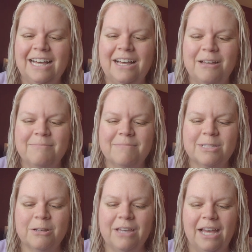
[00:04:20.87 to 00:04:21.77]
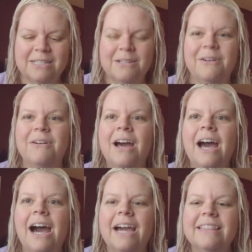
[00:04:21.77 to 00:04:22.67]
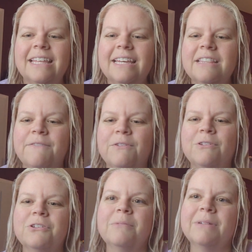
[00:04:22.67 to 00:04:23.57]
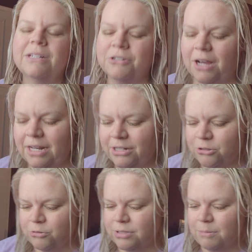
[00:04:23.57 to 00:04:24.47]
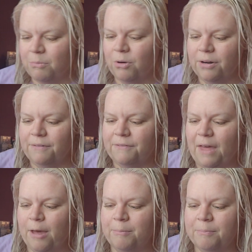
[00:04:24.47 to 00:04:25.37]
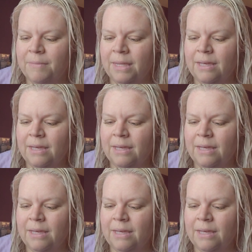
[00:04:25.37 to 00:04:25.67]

um, so yeah, so I think in the future I'm going to try to do some more of them.